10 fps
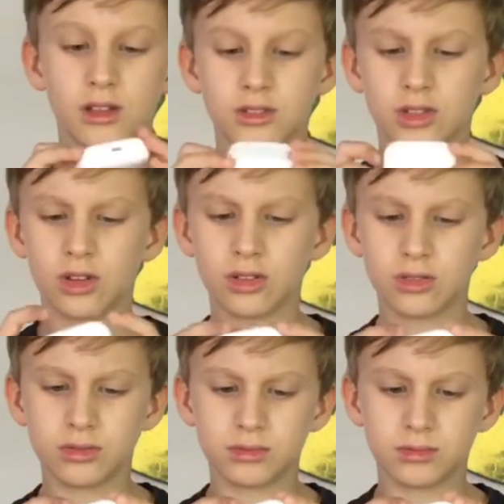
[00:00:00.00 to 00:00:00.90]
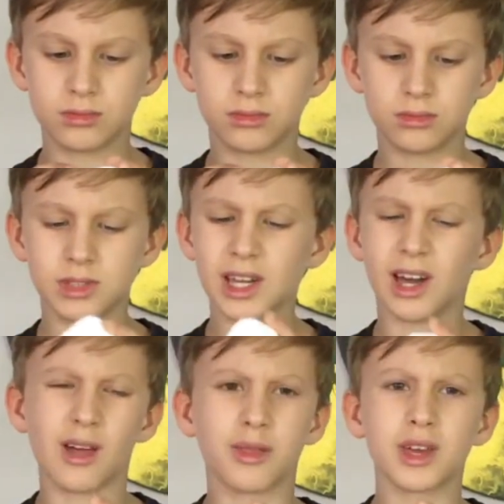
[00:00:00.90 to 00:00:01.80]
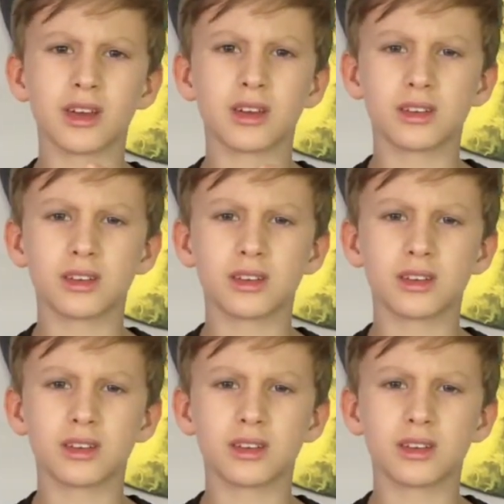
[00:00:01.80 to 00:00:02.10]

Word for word: So, yeah, I think